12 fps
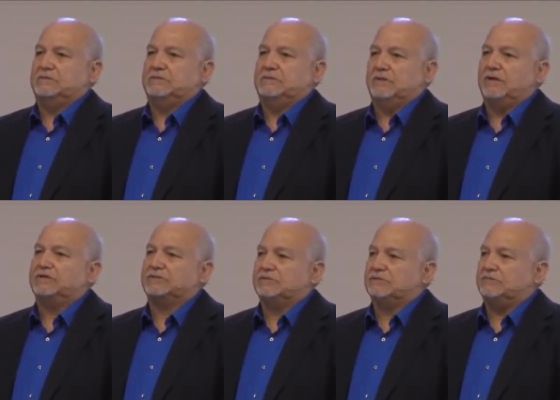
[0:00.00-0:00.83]
We
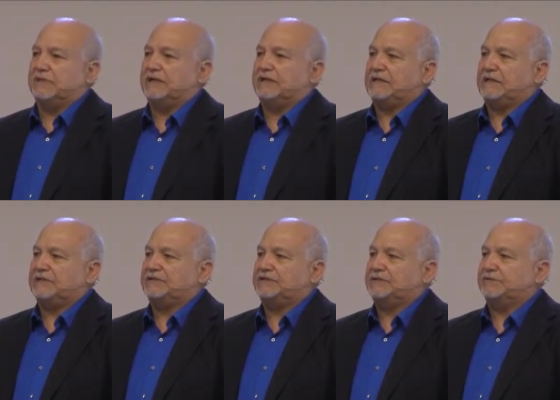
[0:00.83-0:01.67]
lost Mike
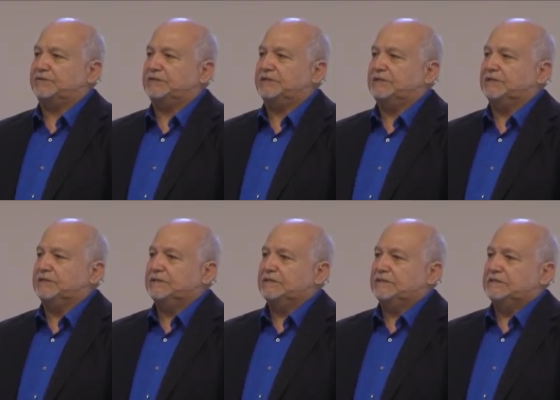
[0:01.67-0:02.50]
last year, right?
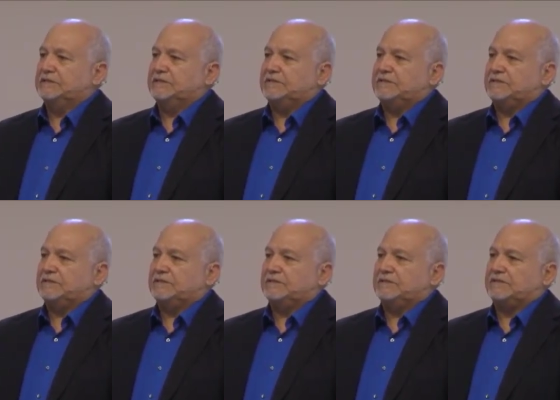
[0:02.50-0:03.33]

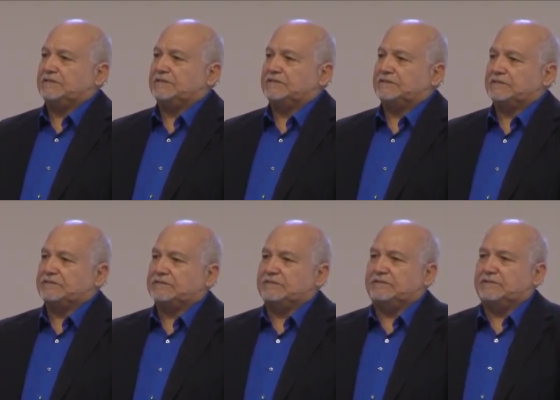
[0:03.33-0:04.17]
And his,
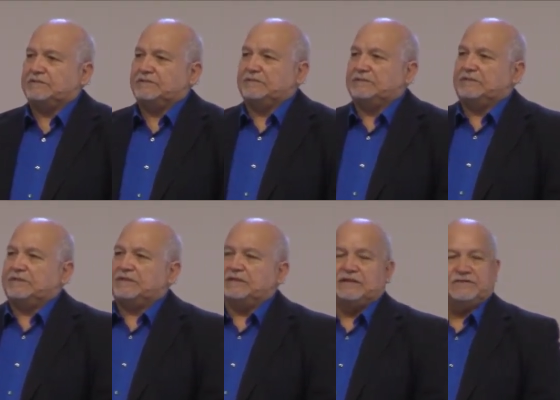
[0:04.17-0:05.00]

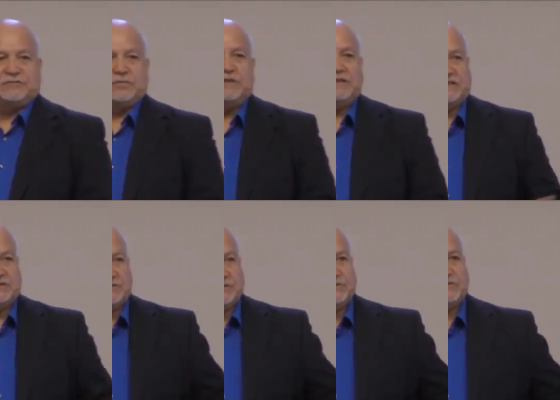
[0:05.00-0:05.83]
he lives with us,
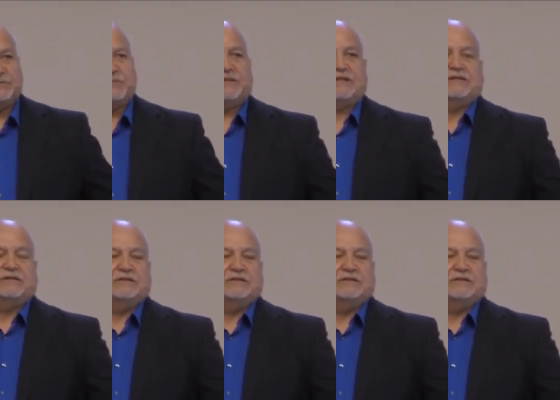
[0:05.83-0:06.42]
so to speak.